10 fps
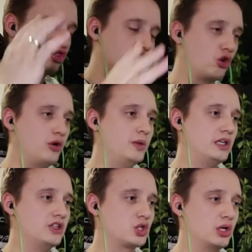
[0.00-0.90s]
storming
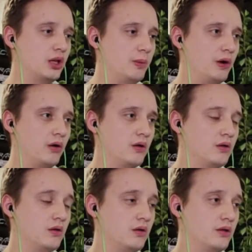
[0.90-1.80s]
in to help her.
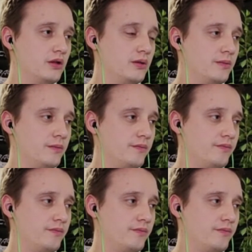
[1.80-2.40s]
Here they are.